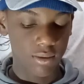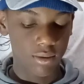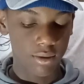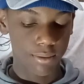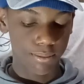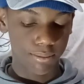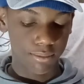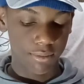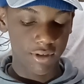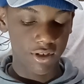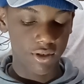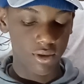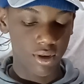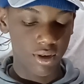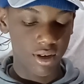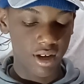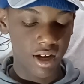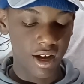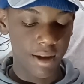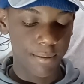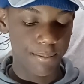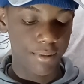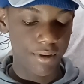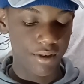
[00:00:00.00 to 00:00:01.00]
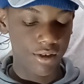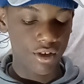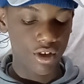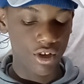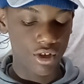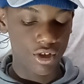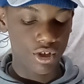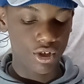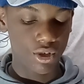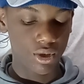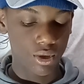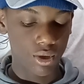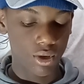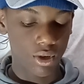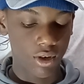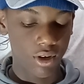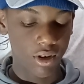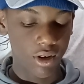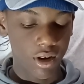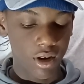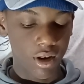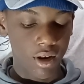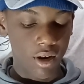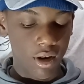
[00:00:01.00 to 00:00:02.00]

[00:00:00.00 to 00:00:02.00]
the one ab initio